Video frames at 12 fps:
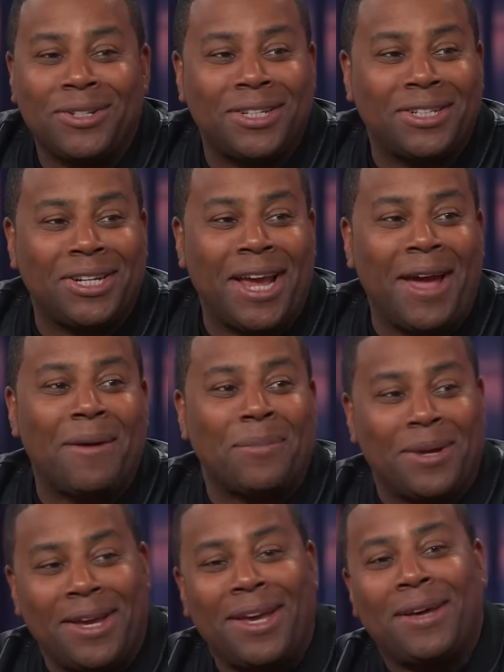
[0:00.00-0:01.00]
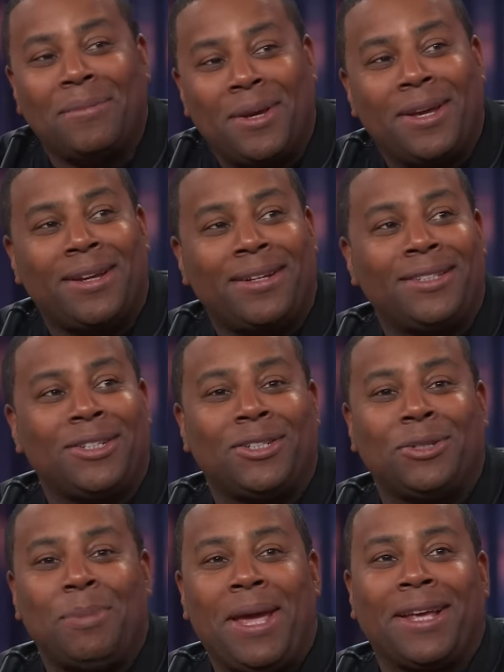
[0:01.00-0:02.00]
was coming in there, yeah. He's
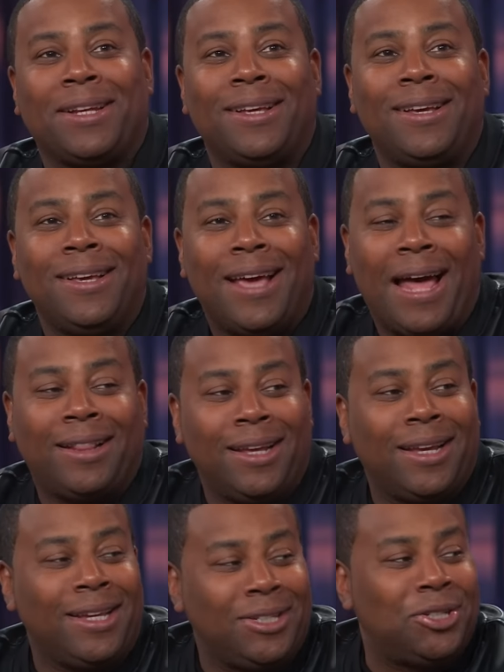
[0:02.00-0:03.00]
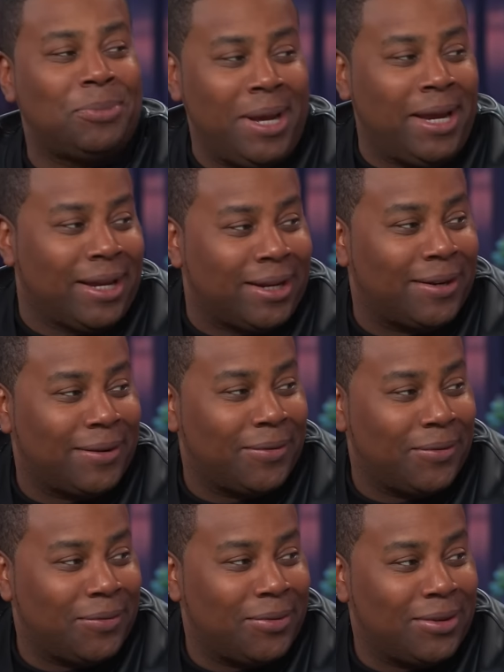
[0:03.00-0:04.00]
a Jamaican. Yeah, but he's Jamaican. He's a
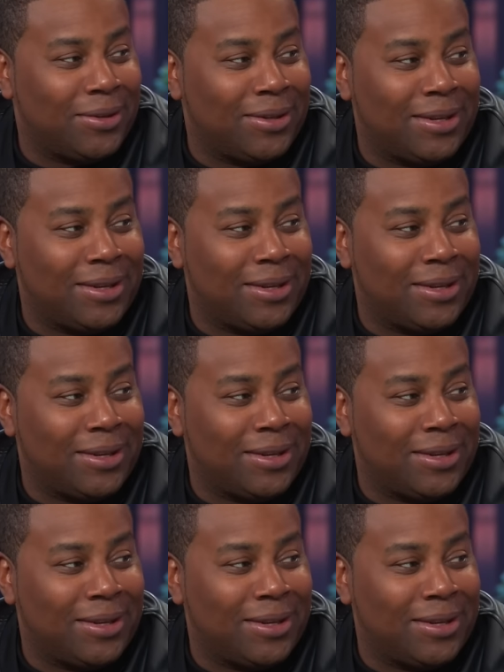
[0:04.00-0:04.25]
lifestyle.